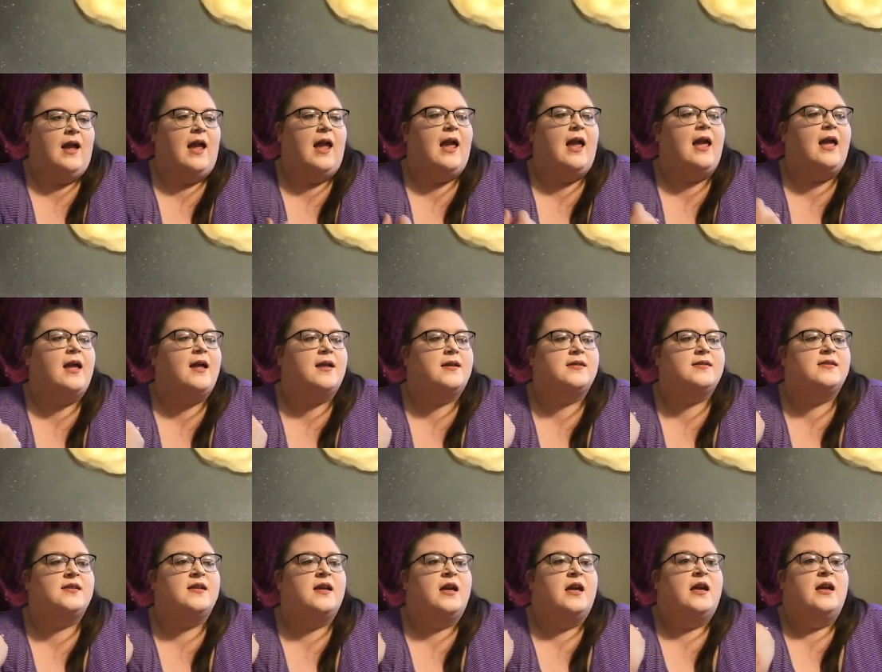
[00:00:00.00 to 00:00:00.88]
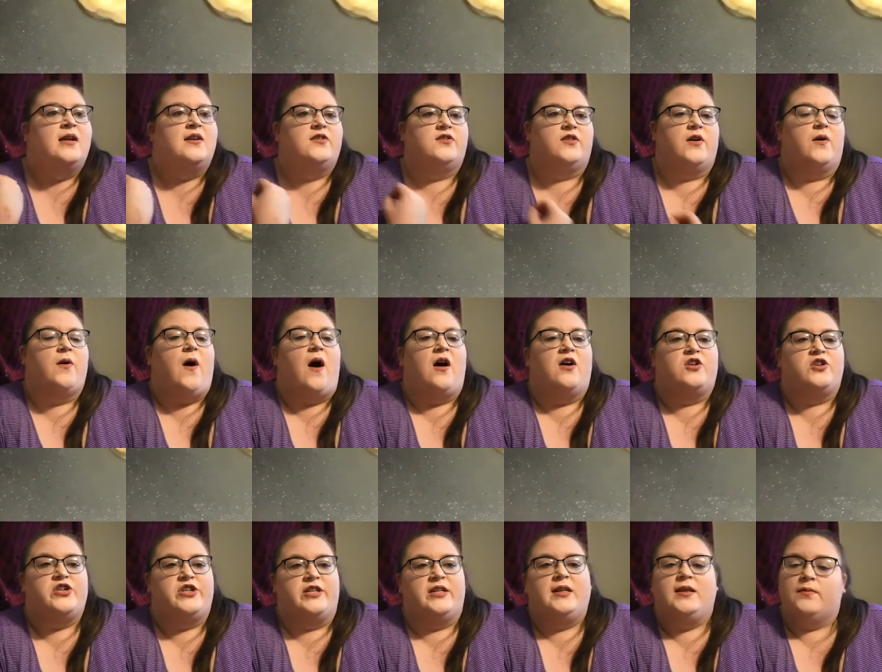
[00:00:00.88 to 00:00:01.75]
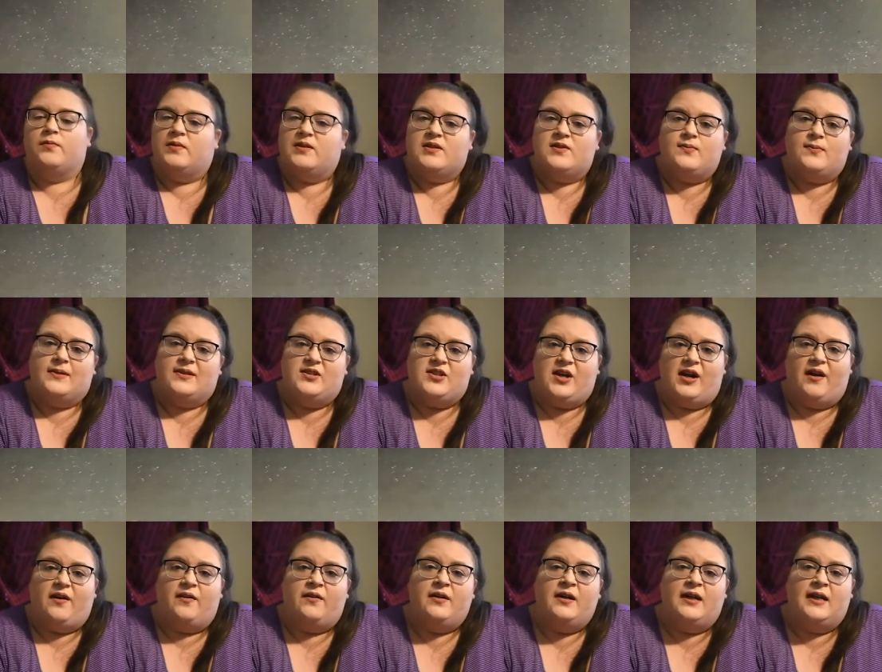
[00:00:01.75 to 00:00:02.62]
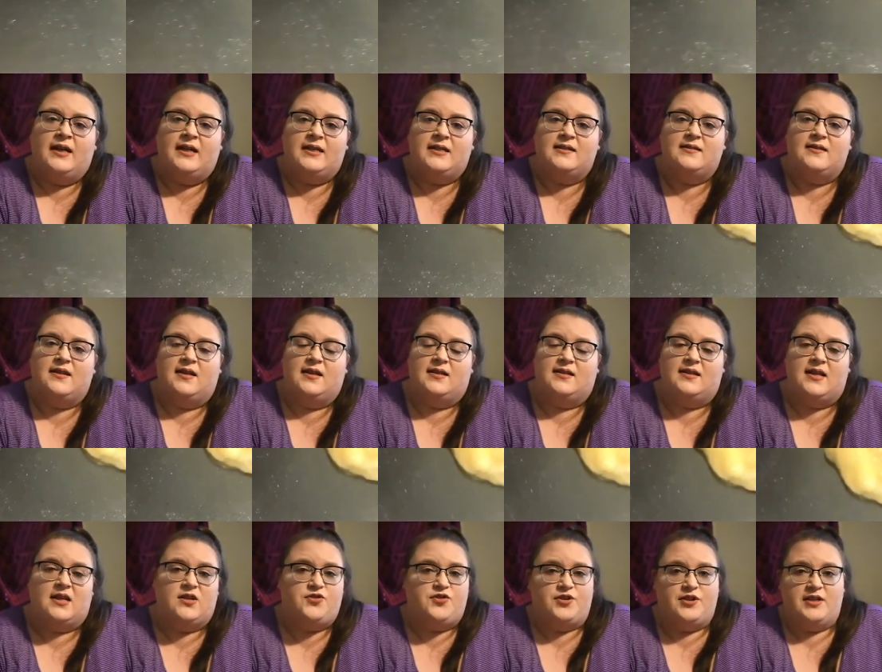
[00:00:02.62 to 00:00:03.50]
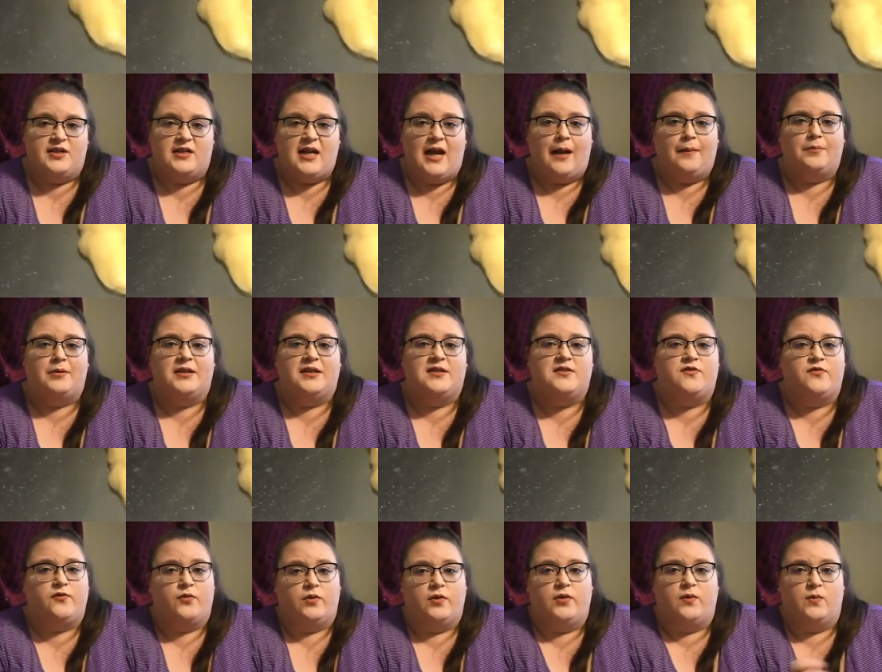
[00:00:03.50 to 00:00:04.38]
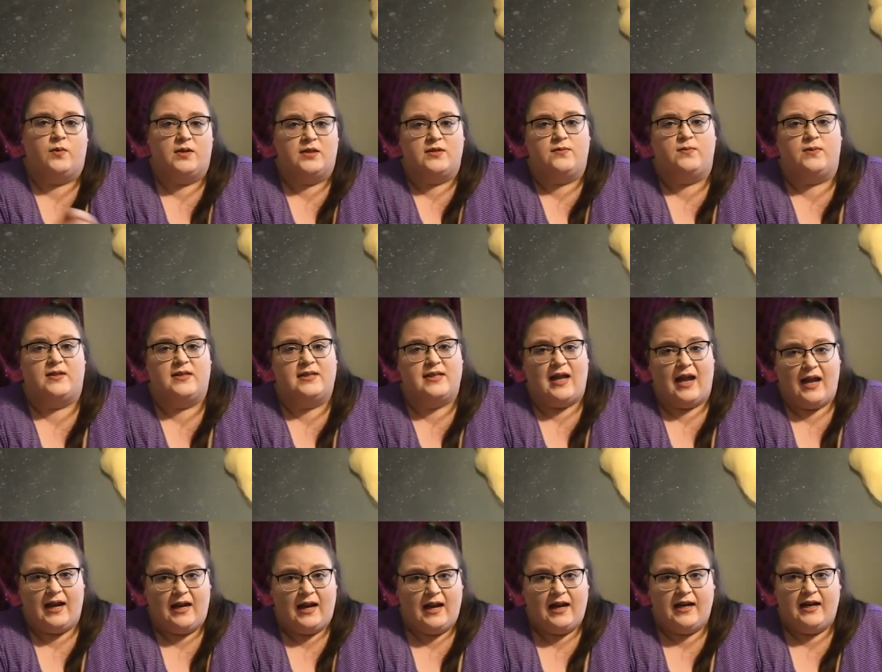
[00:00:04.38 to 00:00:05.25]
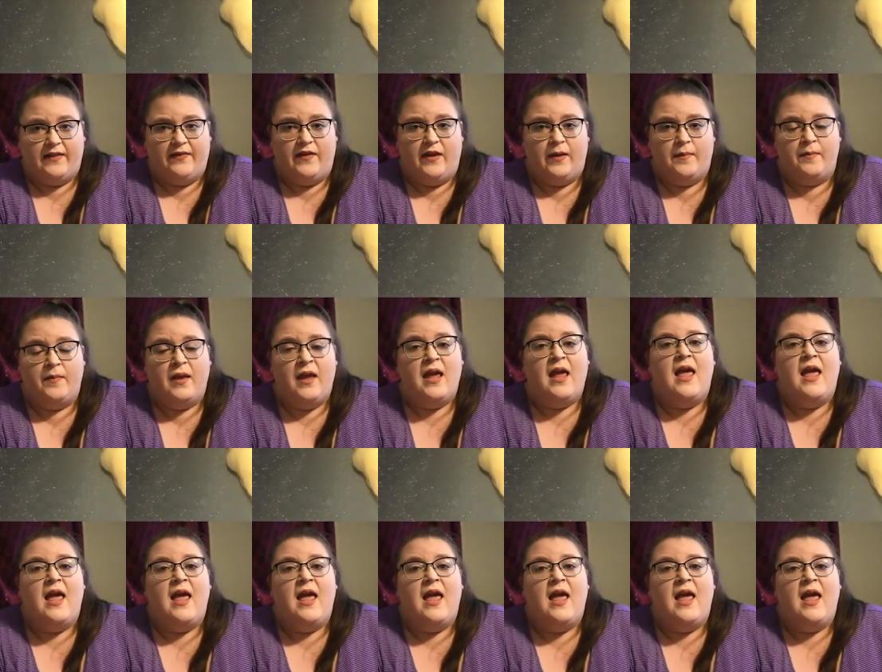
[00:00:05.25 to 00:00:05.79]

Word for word: And so all she did was switch out his Excedrin tablets for the ones with cyanide in them.